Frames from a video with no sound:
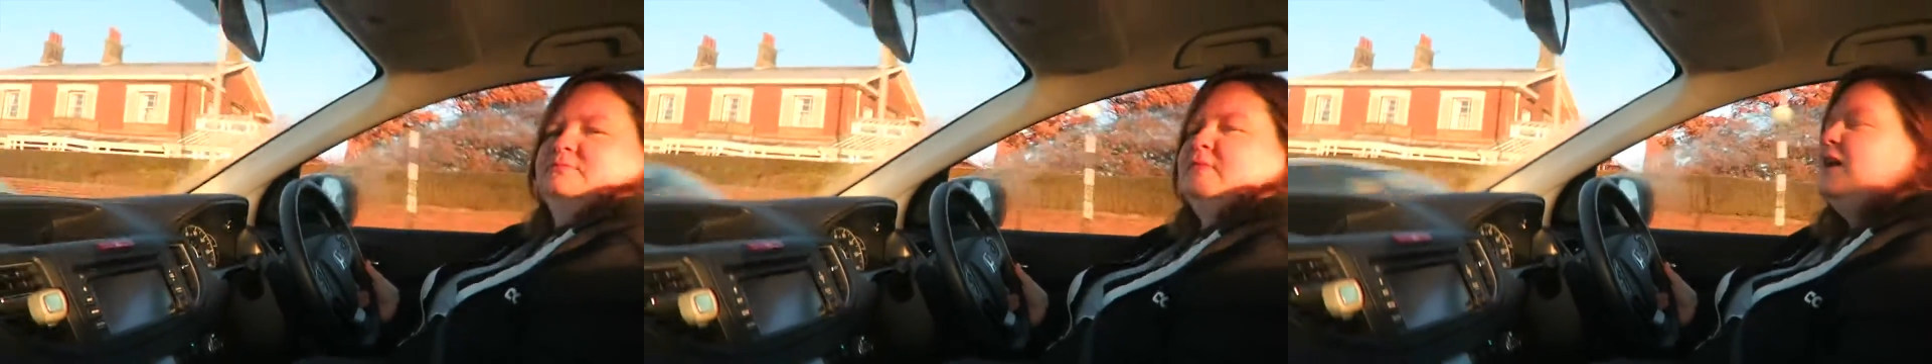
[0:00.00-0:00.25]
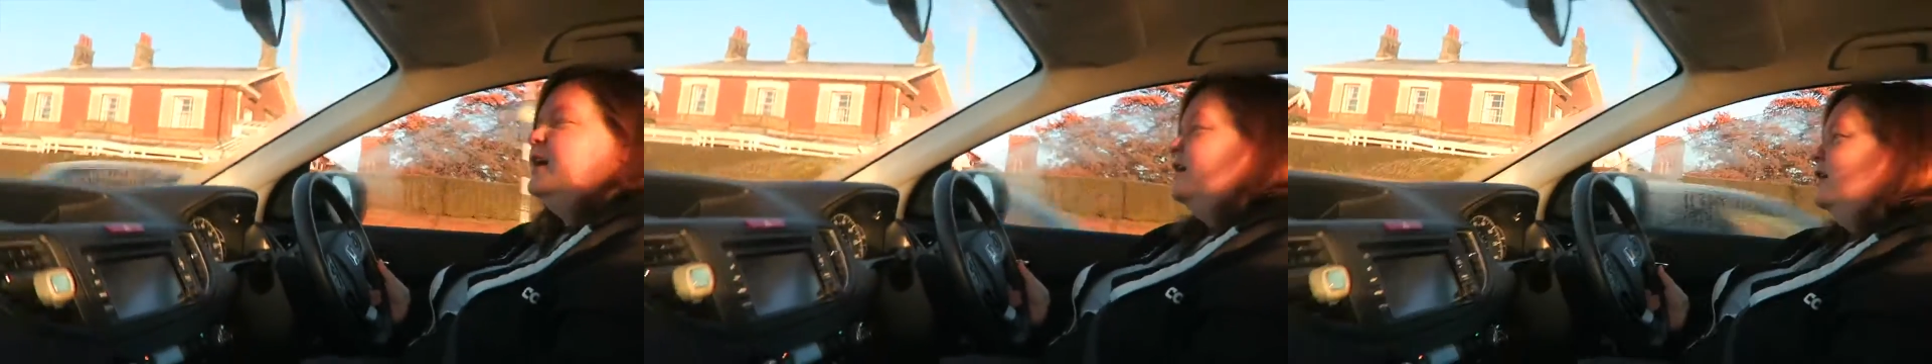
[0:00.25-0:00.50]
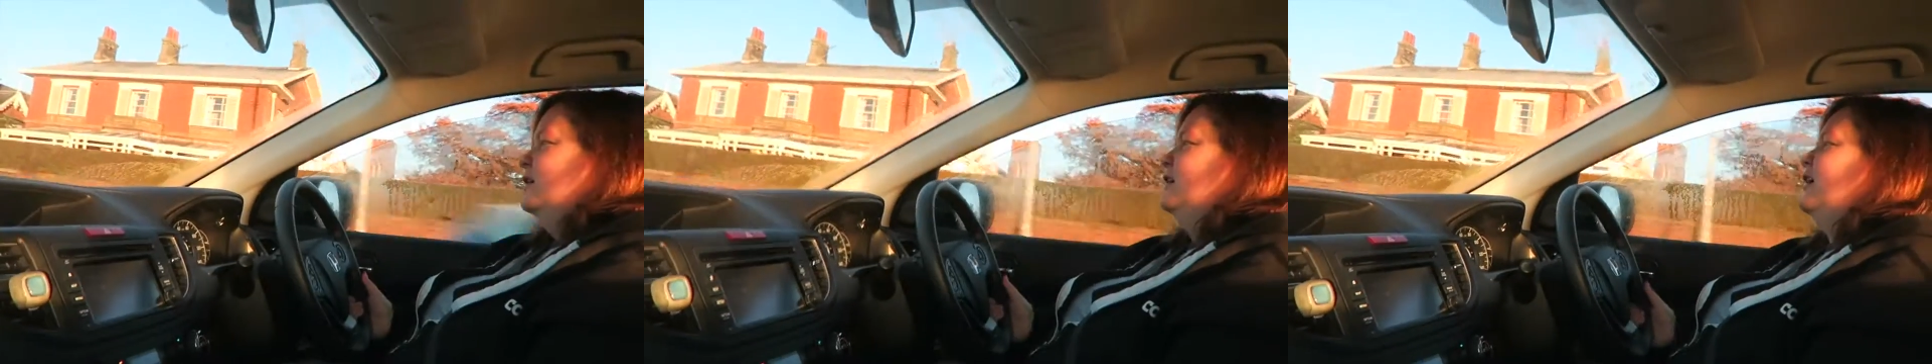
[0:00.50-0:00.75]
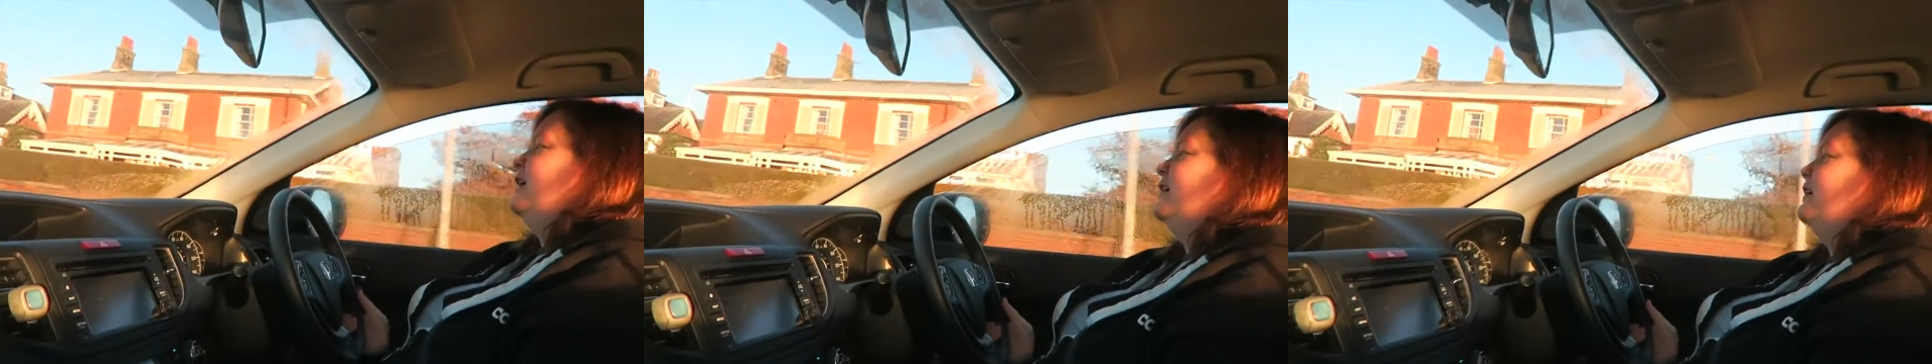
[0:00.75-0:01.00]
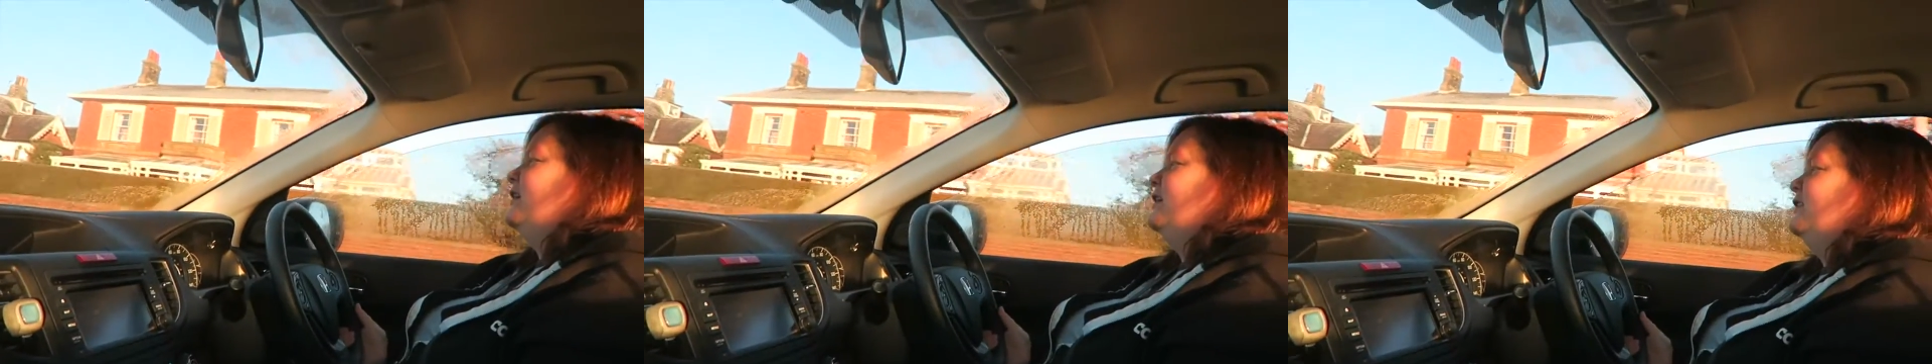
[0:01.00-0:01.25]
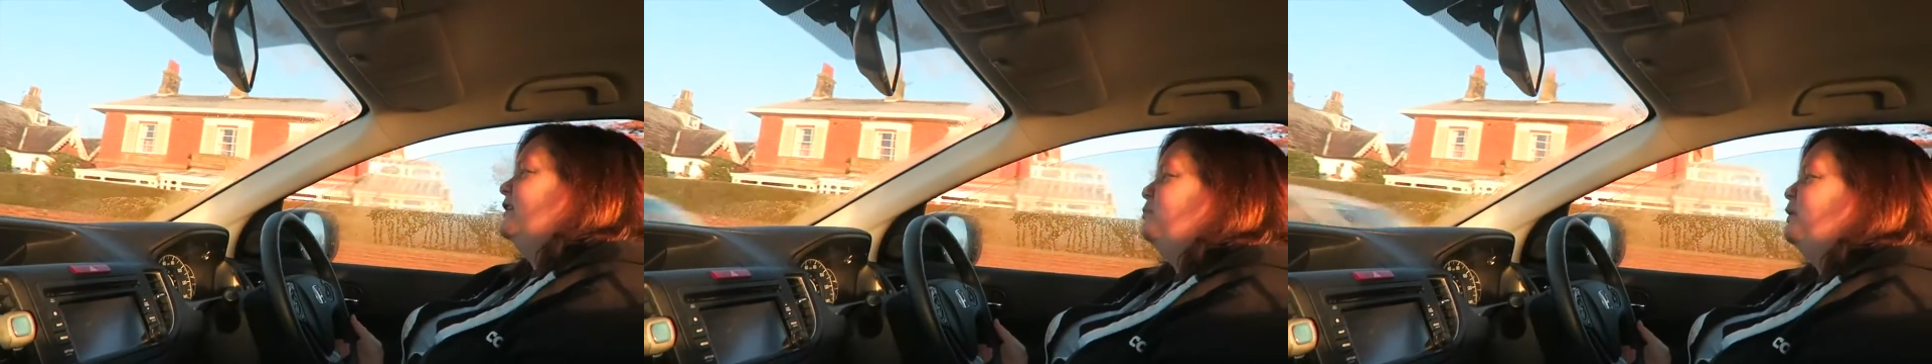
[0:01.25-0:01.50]

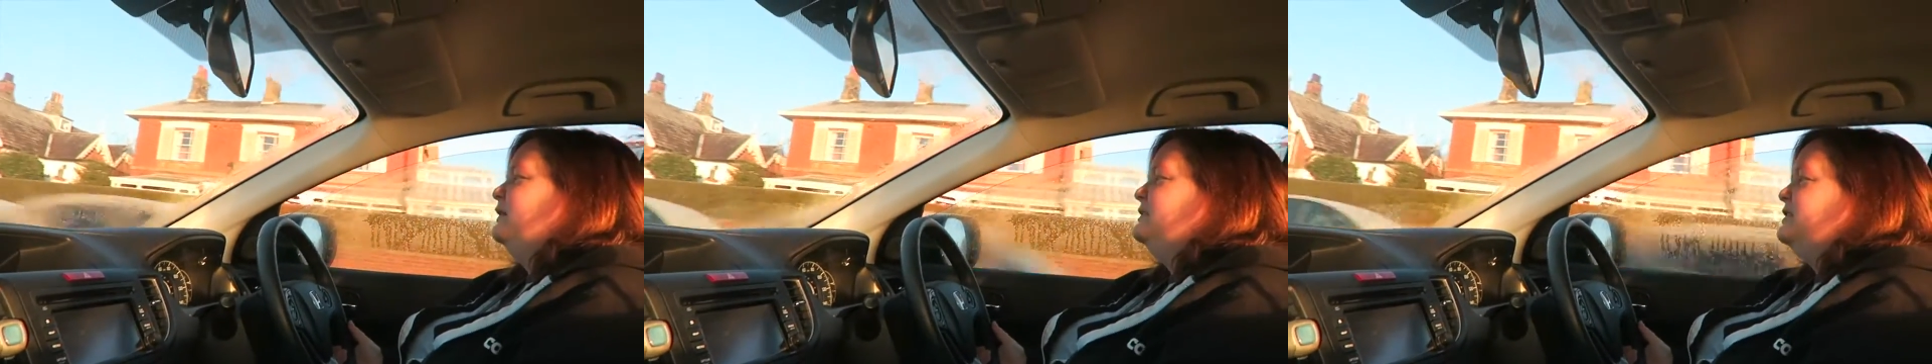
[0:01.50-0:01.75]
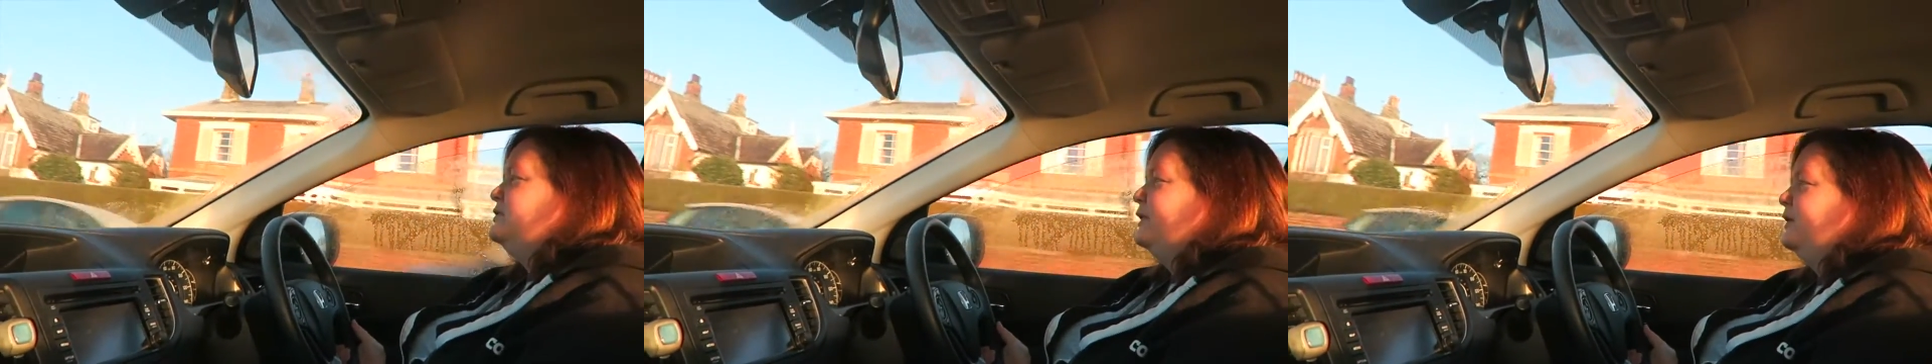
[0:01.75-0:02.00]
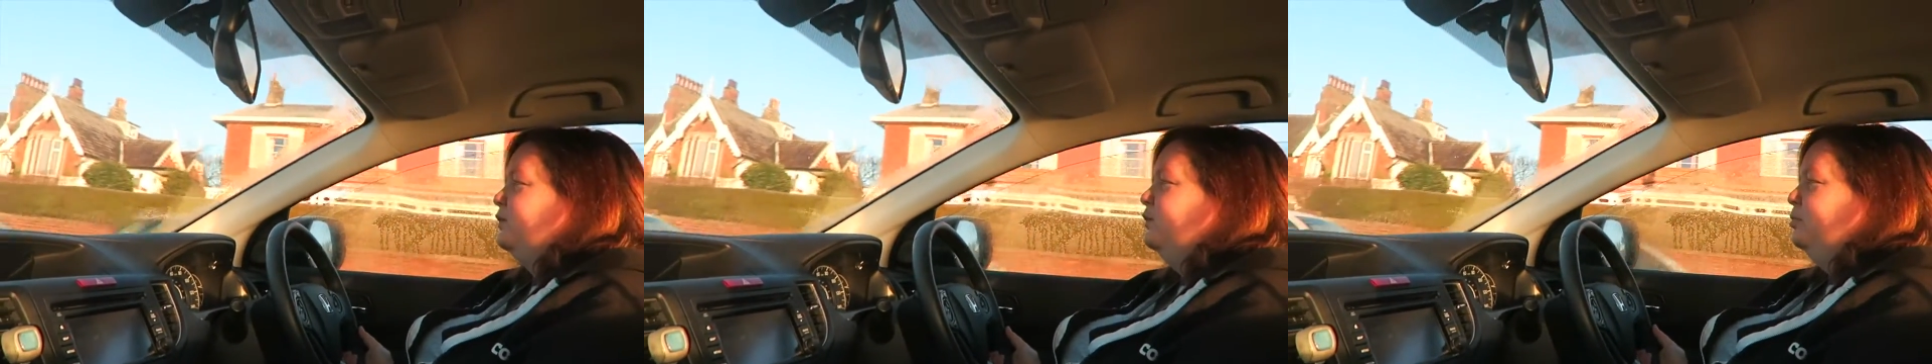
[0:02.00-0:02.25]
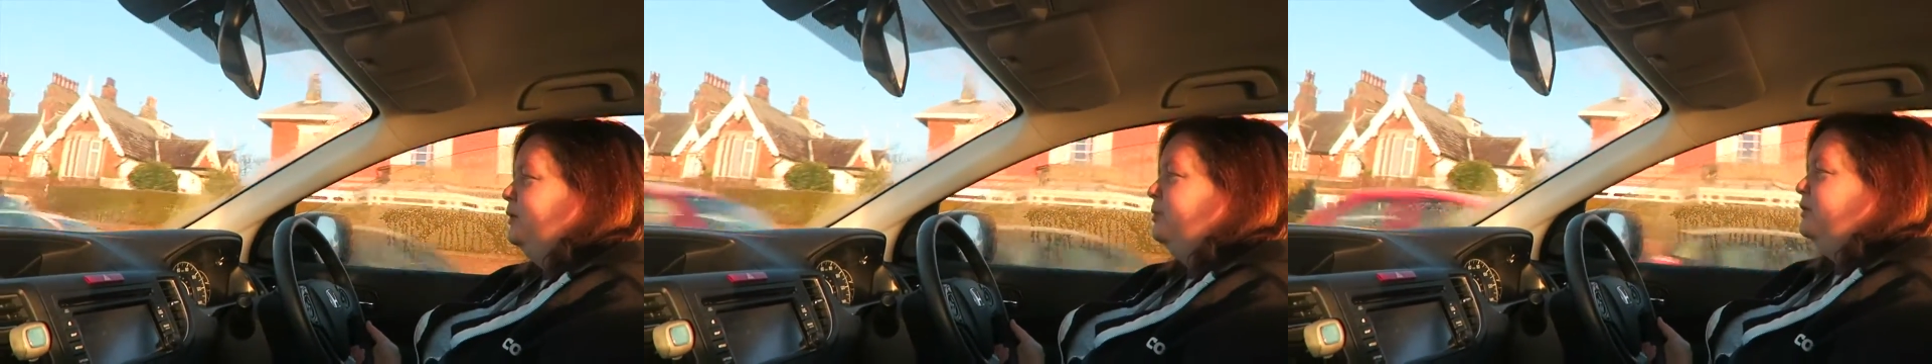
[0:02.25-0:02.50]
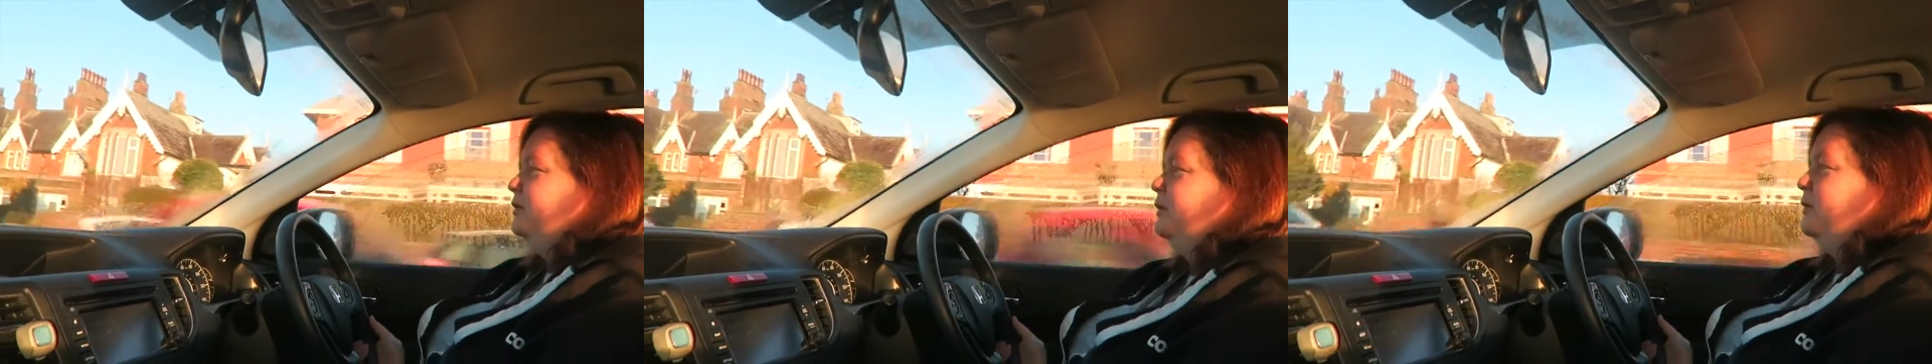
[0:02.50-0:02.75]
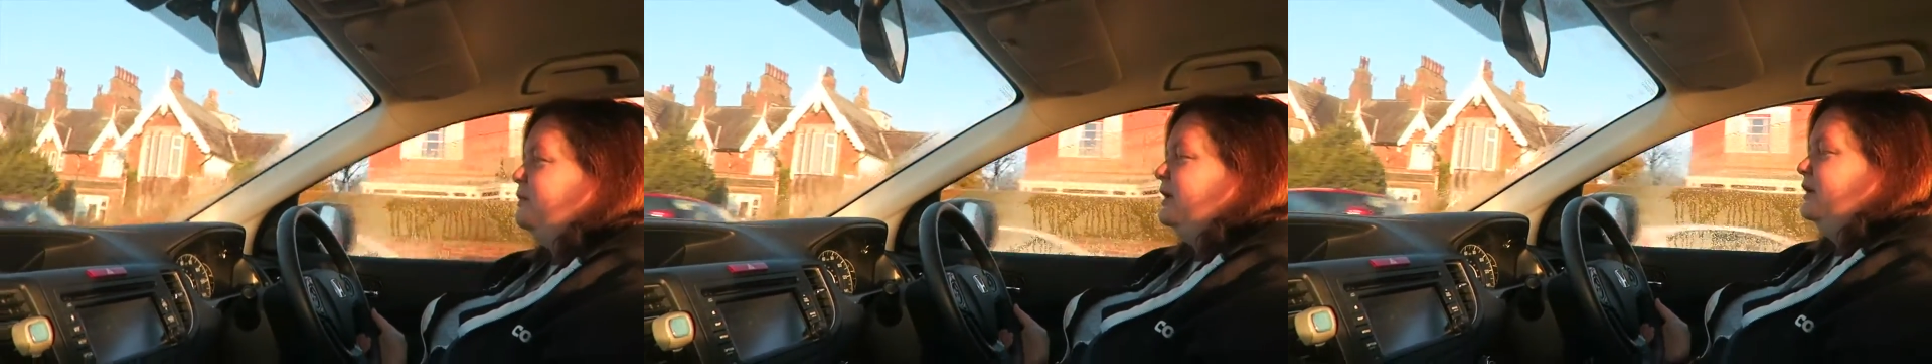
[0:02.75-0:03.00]
The ability to ignore people
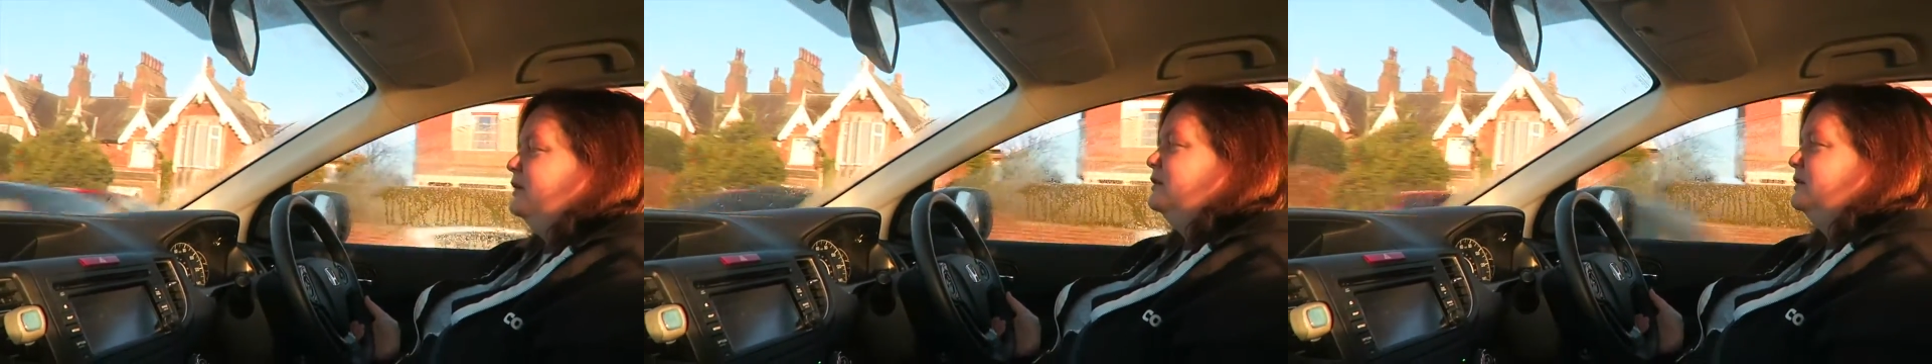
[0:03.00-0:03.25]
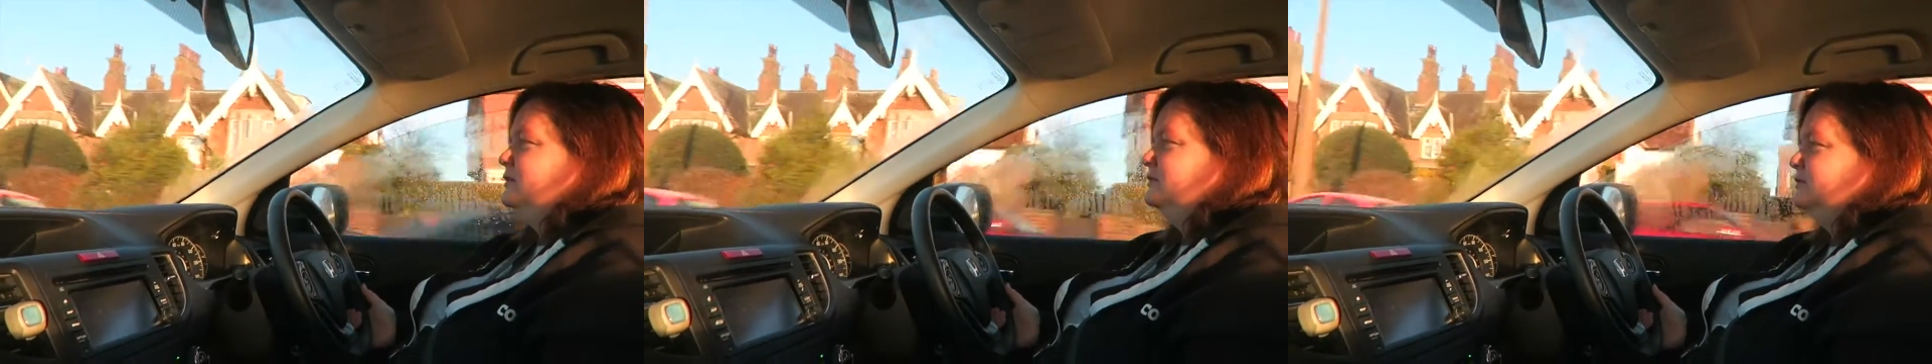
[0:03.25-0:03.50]
who are mean.